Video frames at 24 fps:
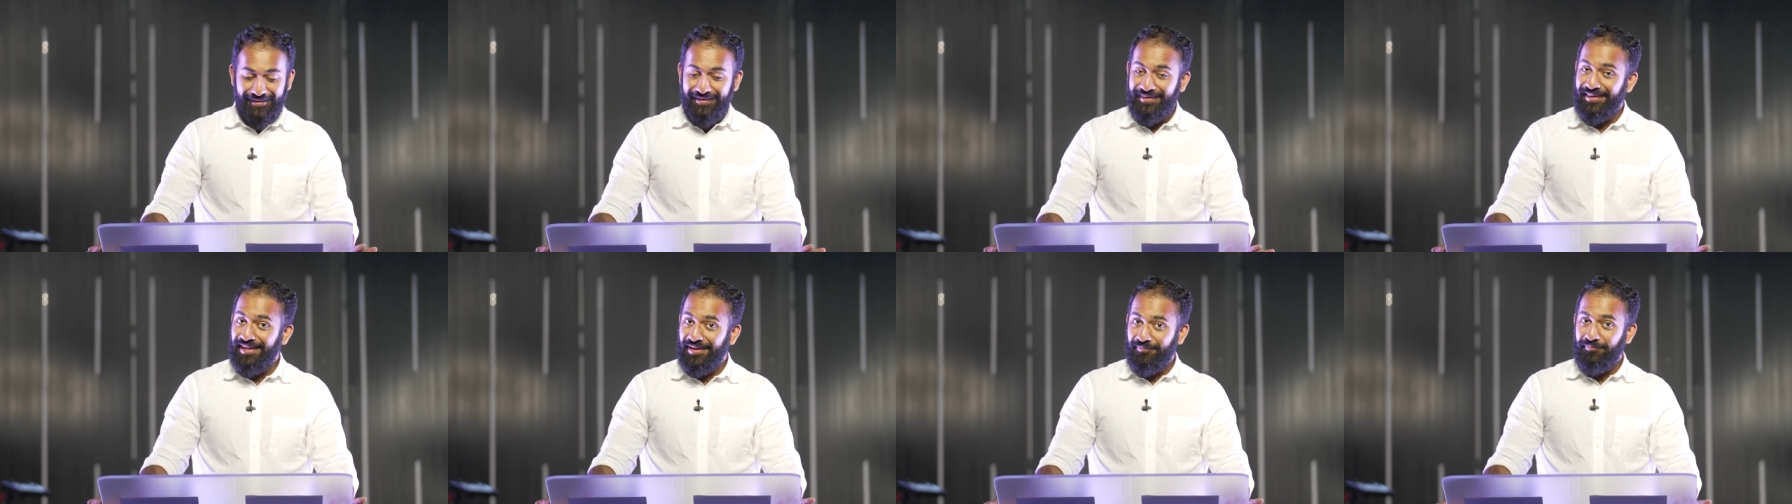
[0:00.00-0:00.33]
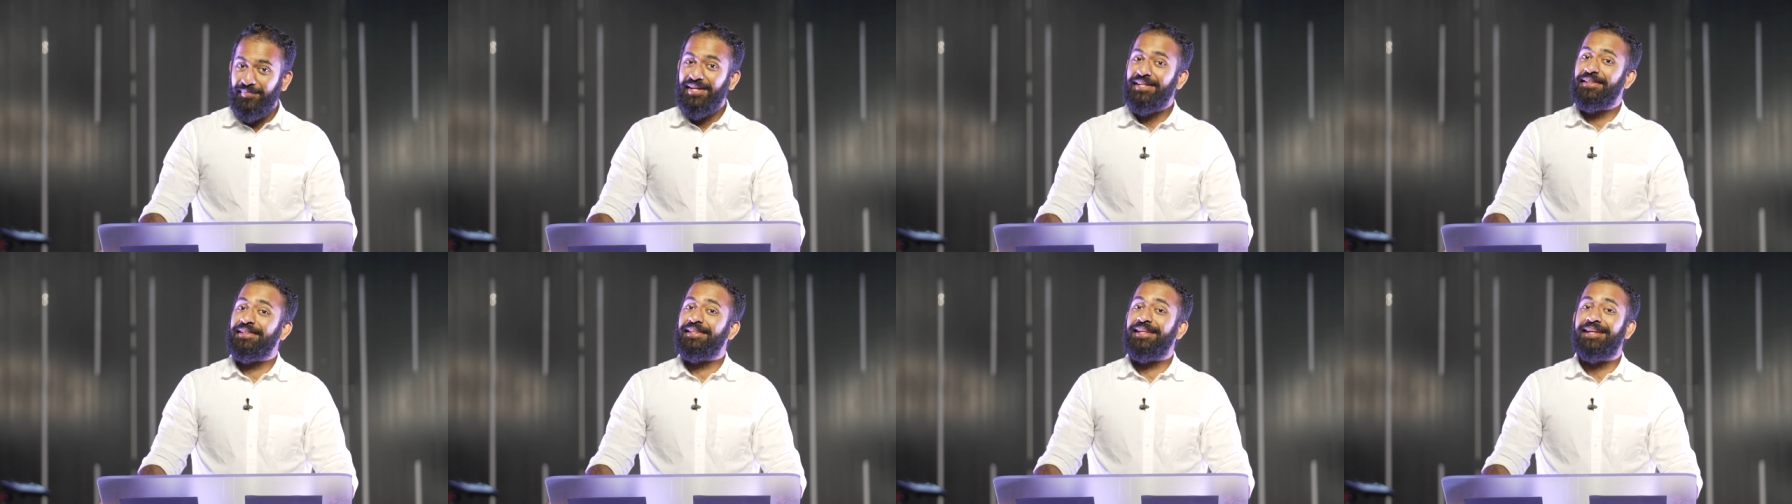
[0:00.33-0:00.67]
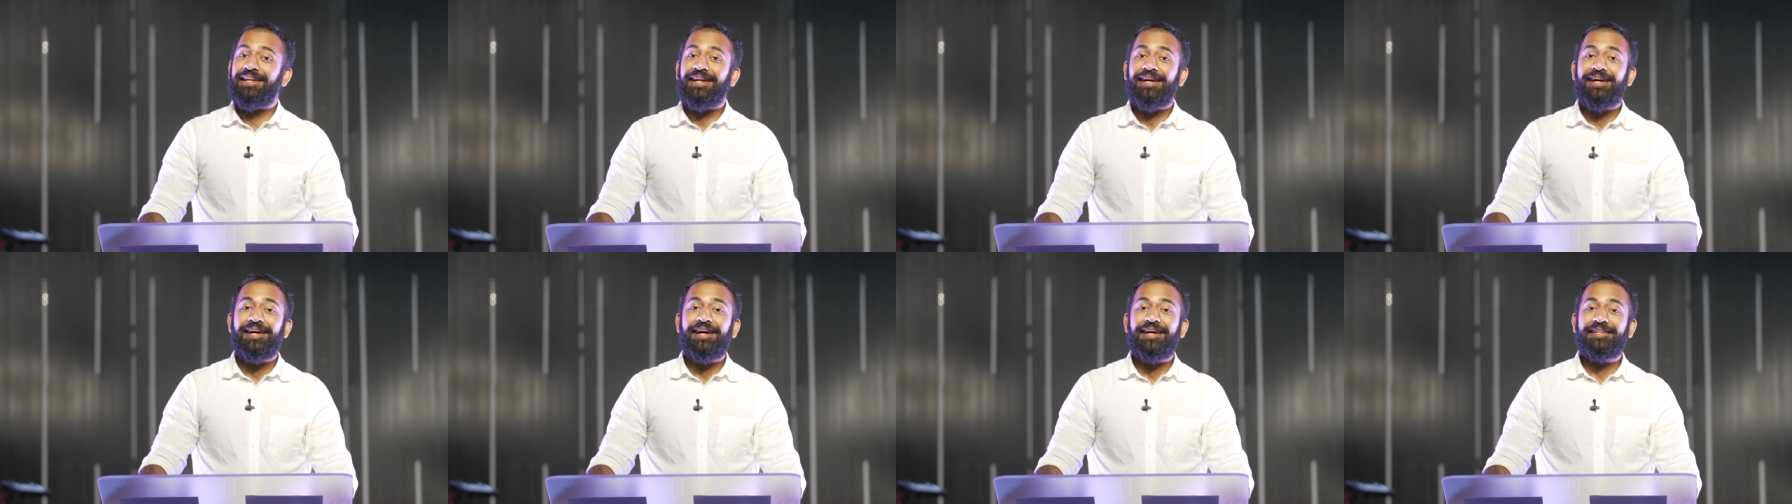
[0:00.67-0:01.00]
that meant that
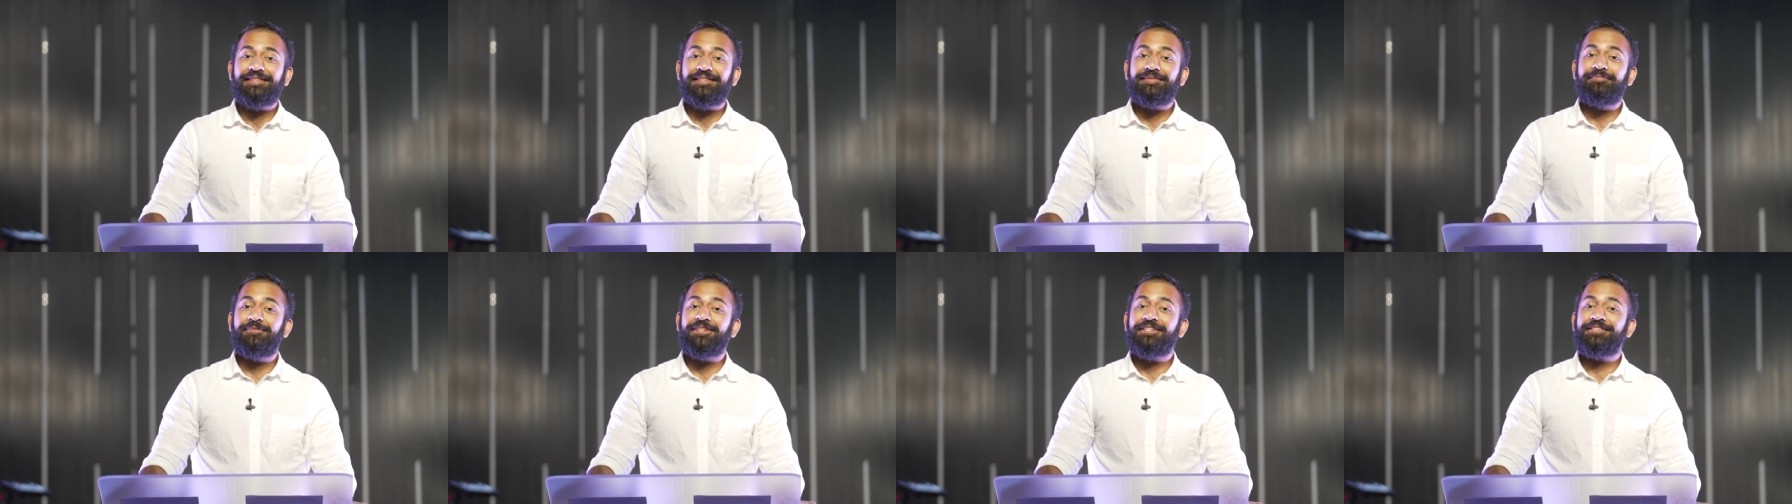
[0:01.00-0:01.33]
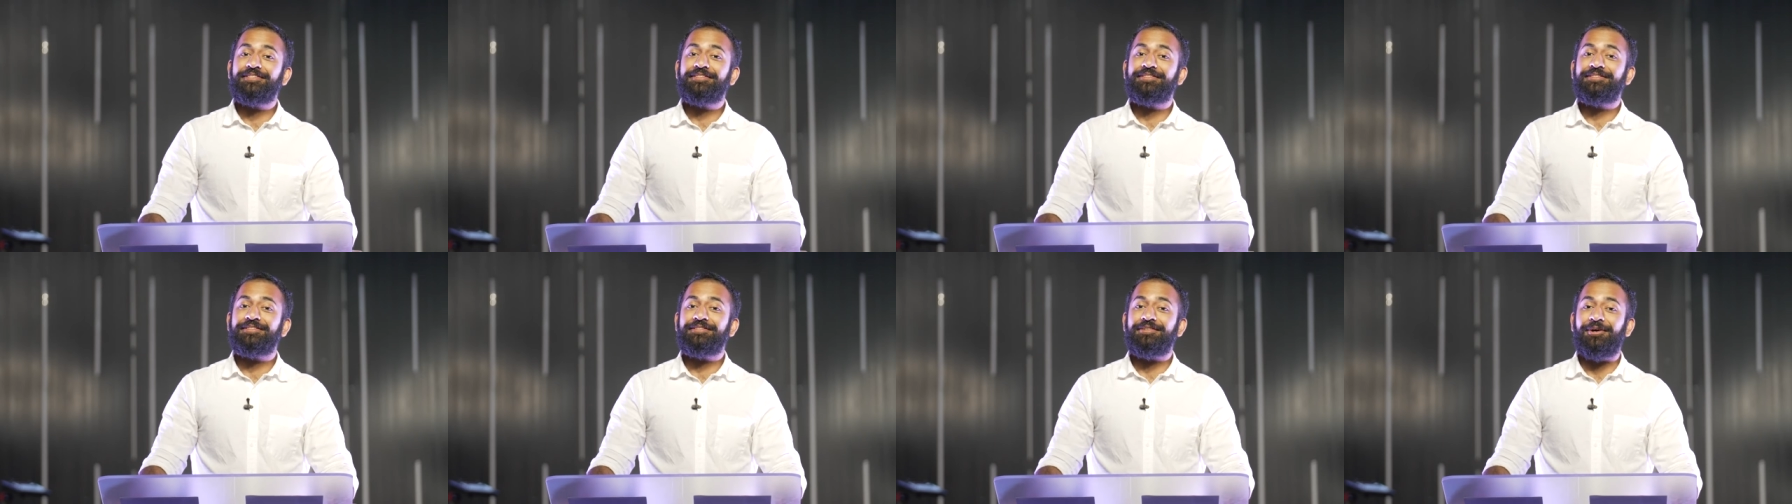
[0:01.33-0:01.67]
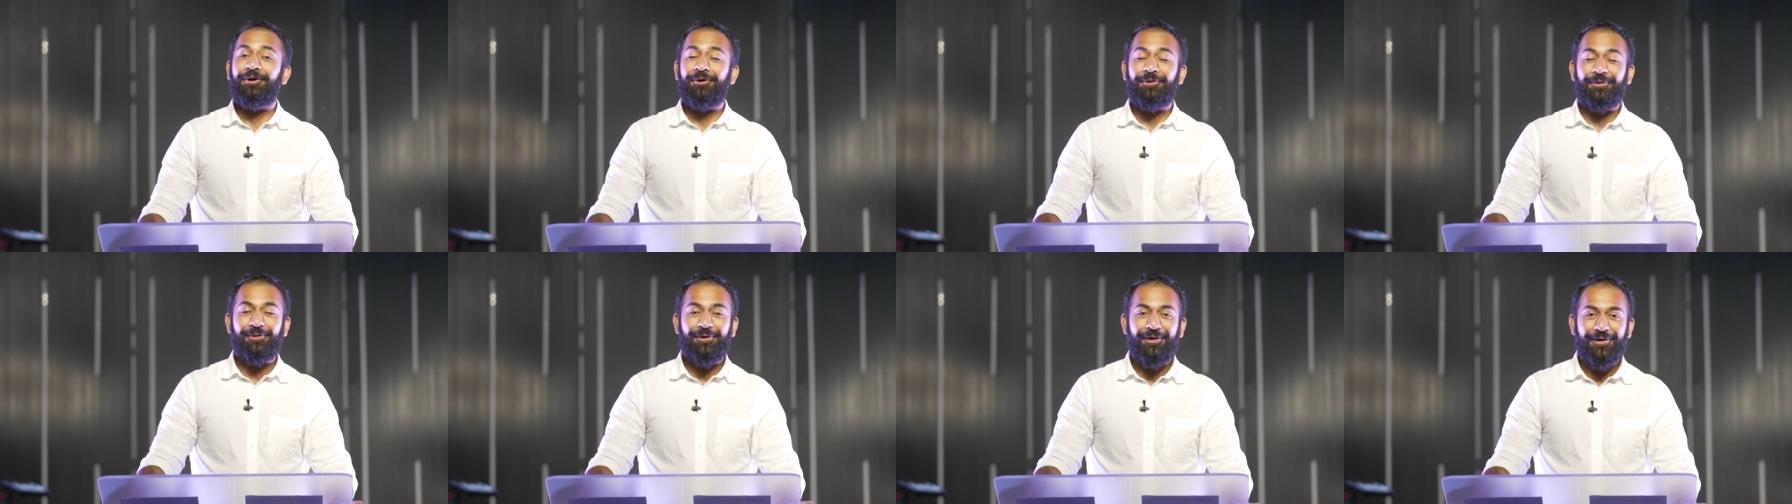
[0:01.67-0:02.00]
I had to miss
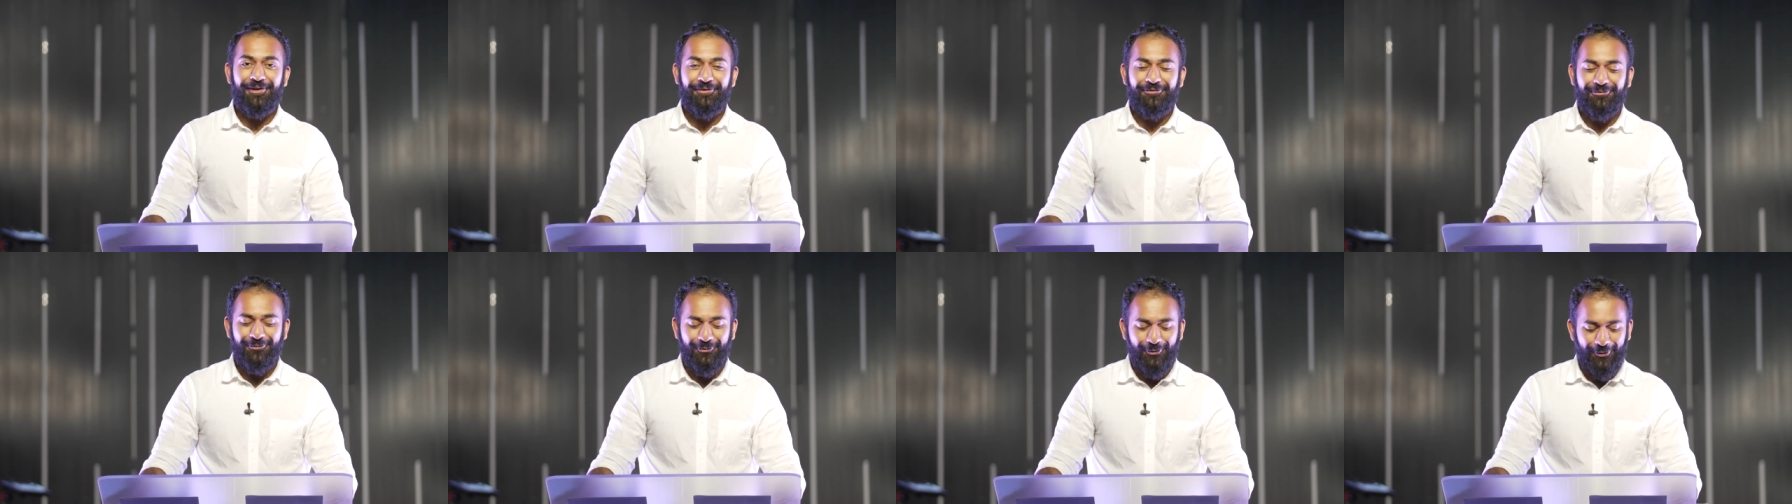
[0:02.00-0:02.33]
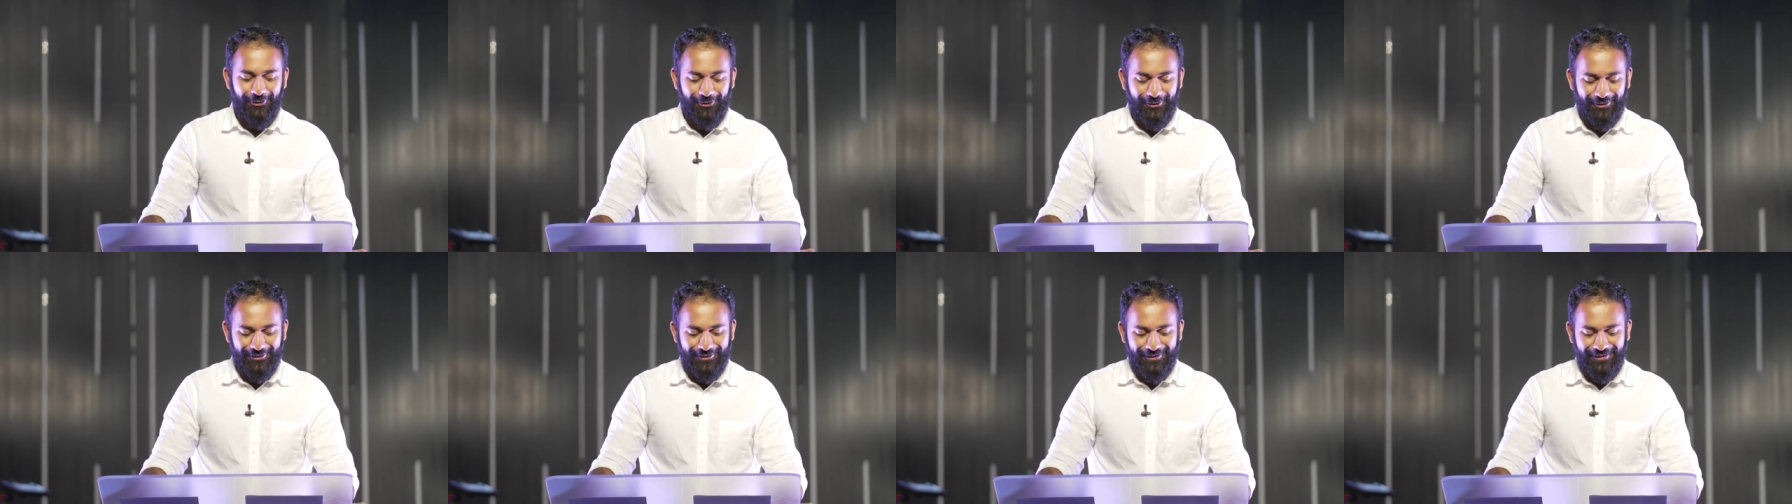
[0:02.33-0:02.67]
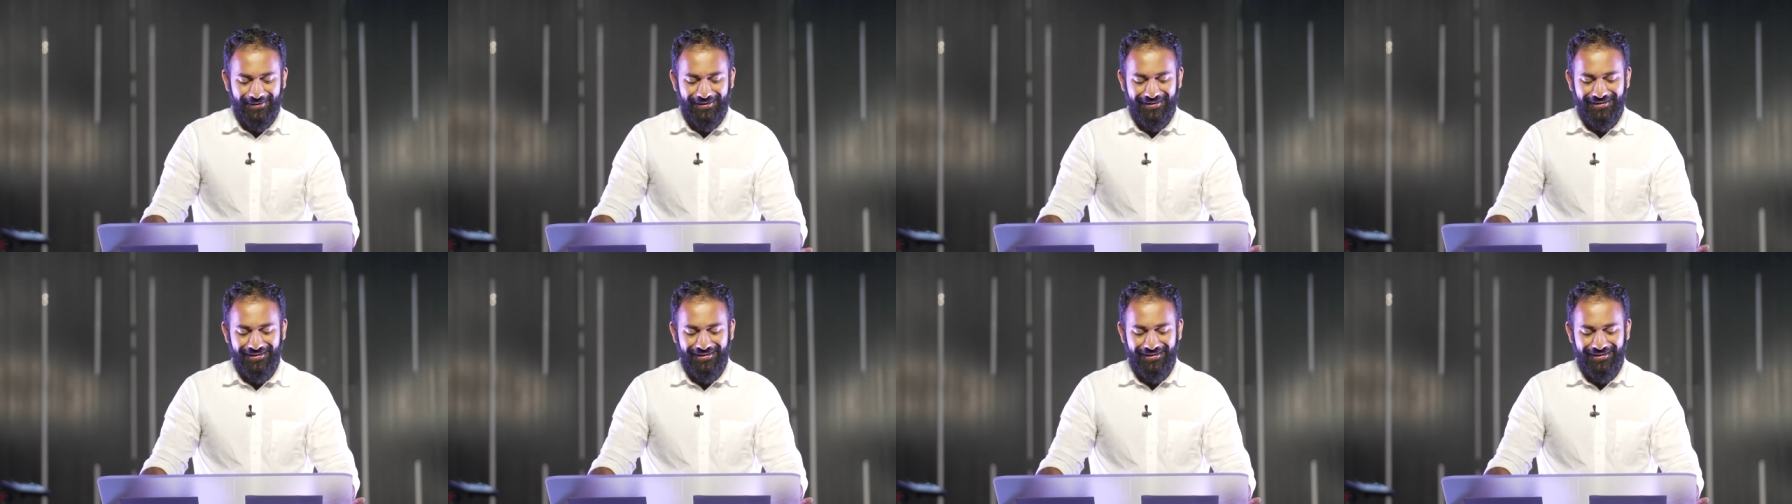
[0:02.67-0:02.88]
a lot of work